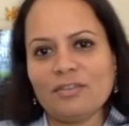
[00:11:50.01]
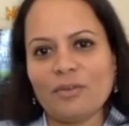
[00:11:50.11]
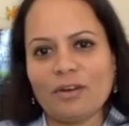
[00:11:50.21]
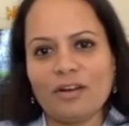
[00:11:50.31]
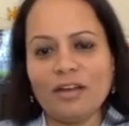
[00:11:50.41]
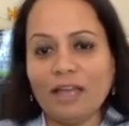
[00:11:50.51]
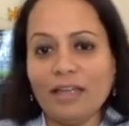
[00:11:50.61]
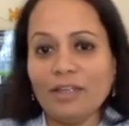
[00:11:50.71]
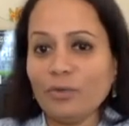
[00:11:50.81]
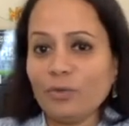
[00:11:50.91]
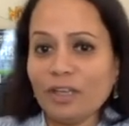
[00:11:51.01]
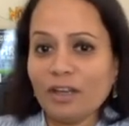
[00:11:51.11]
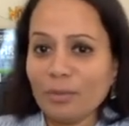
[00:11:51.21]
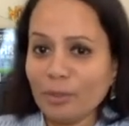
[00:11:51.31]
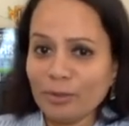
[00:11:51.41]
Or I know we
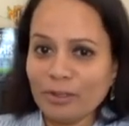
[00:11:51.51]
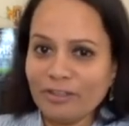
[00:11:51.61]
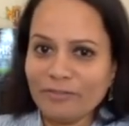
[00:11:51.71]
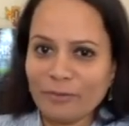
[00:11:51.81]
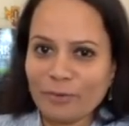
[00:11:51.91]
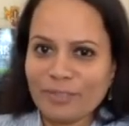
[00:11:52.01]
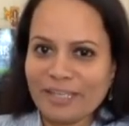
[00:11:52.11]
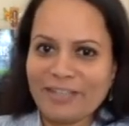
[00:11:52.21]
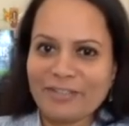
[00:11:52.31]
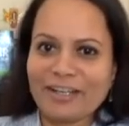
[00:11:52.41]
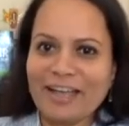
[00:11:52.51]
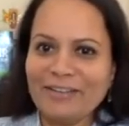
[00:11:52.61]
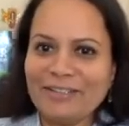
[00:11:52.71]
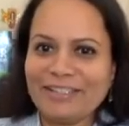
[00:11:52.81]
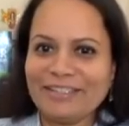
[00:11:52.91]
are both on the Forbes HR
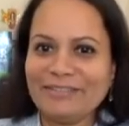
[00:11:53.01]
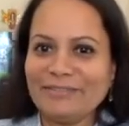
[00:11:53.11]
Council,